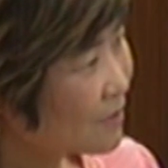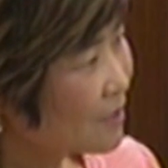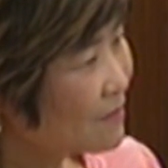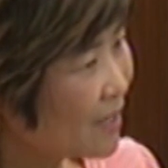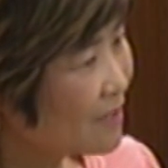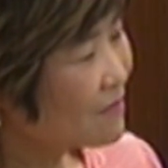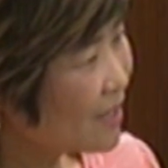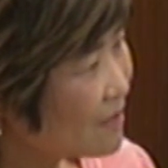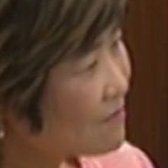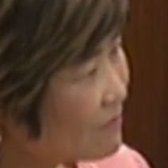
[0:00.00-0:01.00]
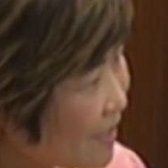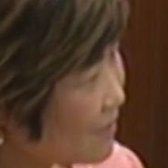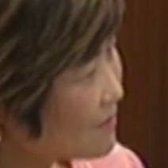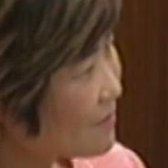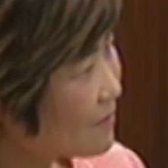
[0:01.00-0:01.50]
that that
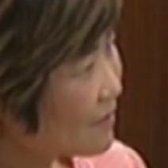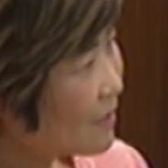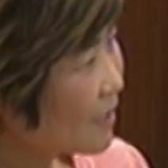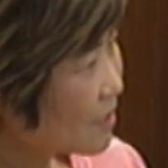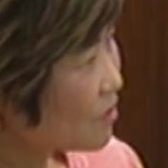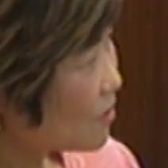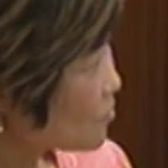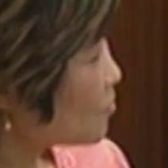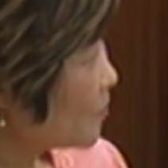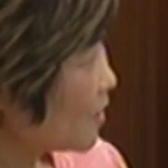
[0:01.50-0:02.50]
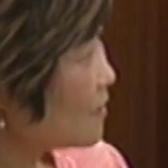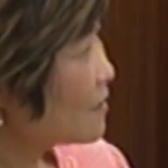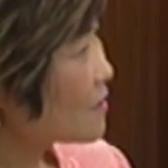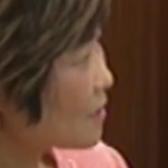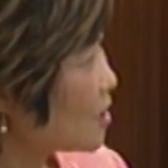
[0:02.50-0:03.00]
right has got to be
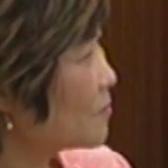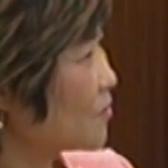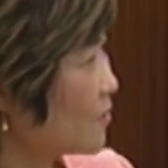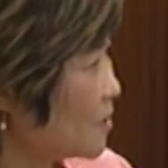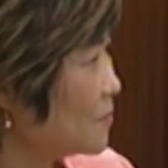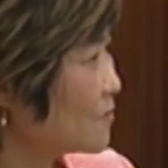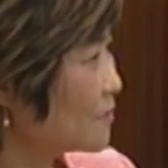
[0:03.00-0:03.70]
circumscribed.